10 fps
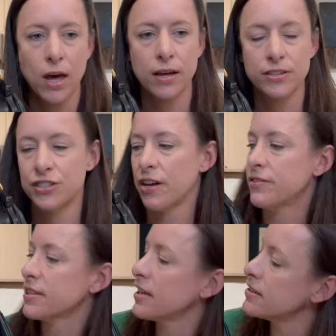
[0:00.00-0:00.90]
chef's
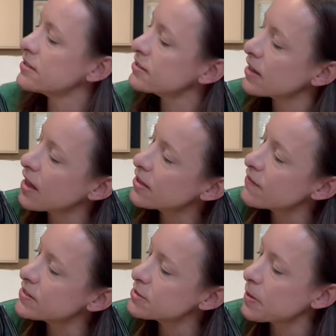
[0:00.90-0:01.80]
kiss. I love
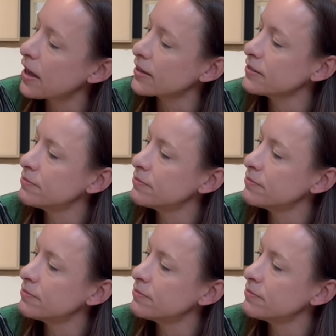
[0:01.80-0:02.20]
this bag.